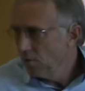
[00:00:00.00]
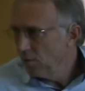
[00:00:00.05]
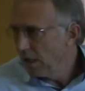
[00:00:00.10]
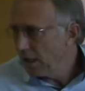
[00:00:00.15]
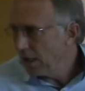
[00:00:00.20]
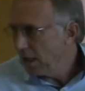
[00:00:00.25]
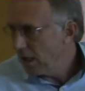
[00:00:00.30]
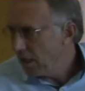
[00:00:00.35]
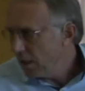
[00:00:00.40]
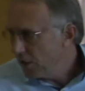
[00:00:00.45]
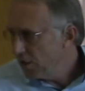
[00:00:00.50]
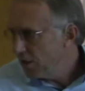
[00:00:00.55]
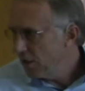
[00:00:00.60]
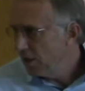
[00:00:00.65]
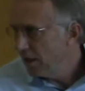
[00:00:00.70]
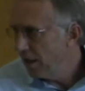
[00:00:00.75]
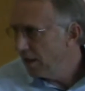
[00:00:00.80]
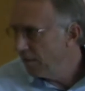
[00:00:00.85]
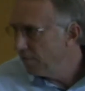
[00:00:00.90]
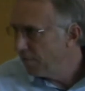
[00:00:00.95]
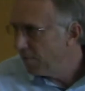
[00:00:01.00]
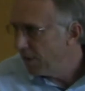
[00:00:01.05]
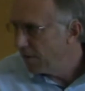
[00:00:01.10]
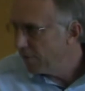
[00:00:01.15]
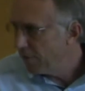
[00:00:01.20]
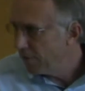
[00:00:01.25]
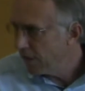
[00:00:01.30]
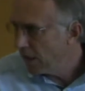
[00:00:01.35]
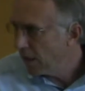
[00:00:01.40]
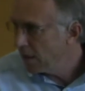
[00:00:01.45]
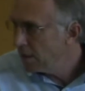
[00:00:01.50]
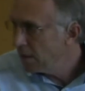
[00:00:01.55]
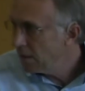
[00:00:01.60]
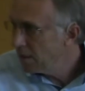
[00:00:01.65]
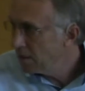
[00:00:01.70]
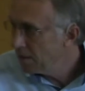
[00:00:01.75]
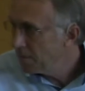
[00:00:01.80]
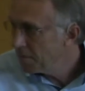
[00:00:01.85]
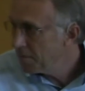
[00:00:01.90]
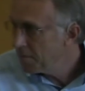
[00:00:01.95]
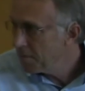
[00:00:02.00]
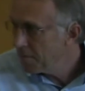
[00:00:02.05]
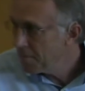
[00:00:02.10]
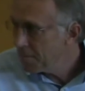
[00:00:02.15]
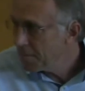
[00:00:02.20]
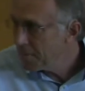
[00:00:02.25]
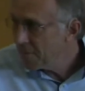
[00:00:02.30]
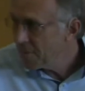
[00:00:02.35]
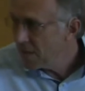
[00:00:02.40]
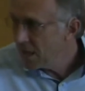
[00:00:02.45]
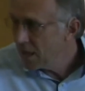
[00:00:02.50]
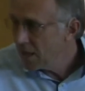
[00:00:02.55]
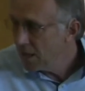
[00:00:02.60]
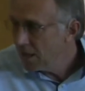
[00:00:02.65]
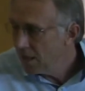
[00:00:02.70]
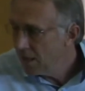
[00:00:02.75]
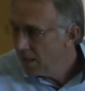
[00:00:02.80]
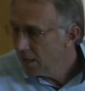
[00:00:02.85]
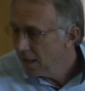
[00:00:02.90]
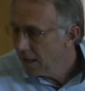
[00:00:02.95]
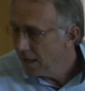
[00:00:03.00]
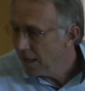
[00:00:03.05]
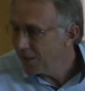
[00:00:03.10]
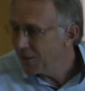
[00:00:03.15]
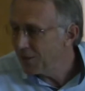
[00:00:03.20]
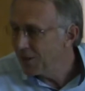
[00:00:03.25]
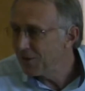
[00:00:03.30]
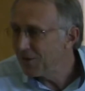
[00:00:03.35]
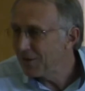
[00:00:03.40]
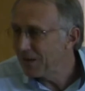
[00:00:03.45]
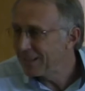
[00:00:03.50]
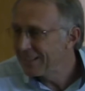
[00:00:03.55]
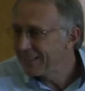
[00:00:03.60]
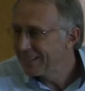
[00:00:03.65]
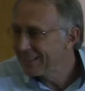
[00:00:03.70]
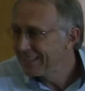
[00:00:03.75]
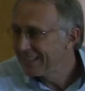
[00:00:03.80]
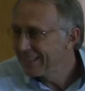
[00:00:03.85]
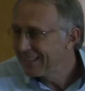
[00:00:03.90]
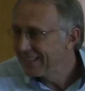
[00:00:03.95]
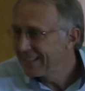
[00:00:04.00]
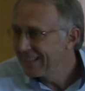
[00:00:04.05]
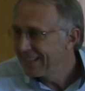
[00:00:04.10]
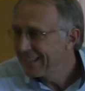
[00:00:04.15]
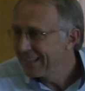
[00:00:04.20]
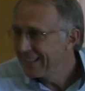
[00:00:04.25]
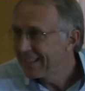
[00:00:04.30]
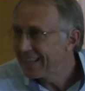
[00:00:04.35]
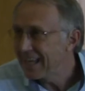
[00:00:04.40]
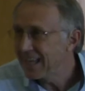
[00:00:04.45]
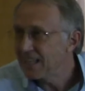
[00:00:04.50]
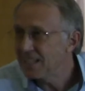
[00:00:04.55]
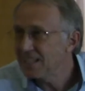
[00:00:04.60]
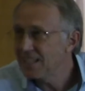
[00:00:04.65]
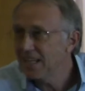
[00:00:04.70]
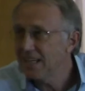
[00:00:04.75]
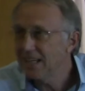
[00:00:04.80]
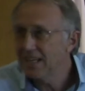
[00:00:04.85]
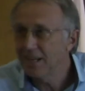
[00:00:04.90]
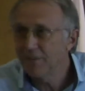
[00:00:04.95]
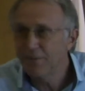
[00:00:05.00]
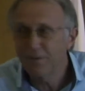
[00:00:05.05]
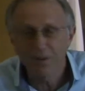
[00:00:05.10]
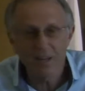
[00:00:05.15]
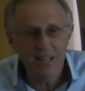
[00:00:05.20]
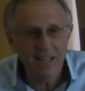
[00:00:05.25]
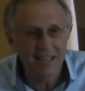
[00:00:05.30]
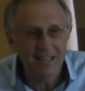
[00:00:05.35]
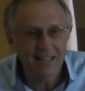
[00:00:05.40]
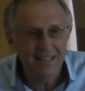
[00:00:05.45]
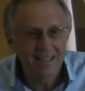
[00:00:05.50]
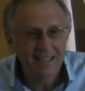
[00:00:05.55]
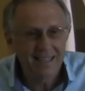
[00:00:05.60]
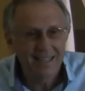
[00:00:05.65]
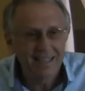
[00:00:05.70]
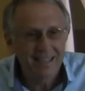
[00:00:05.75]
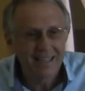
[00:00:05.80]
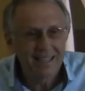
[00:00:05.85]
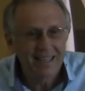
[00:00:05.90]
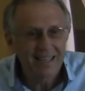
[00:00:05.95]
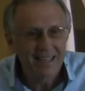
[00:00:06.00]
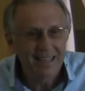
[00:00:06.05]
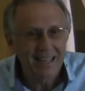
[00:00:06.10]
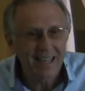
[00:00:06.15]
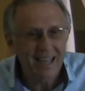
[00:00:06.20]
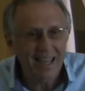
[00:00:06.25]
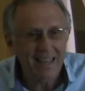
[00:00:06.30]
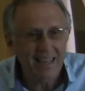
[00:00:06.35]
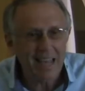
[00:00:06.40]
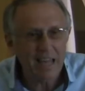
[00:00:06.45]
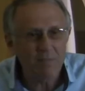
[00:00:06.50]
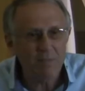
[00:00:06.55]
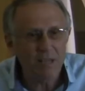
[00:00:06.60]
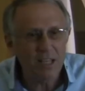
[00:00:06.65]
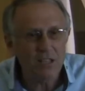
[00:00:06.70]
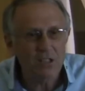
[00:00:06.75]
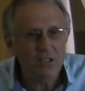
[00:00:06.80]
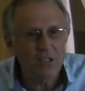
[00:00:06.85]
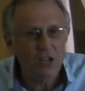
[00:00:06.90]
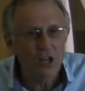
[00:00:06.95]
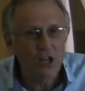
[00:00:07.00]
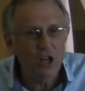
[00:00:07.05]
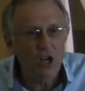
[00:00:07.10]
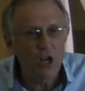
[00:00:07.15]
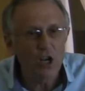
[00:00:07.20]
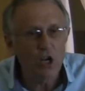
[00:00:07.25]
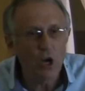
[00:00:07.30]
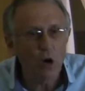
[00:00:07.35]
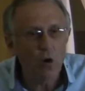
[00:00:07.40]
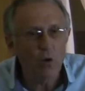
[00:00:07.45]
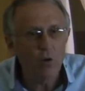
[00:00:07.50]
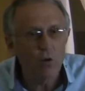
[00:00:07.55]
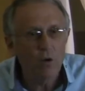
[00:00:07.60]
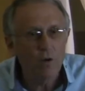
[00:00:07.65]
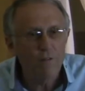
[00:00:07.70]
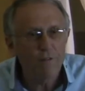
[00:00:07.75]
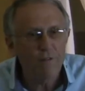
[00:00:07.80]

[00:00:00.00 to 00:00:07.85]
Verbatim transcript: one directional love, my friend. And you know what? That is setting her free. And that means no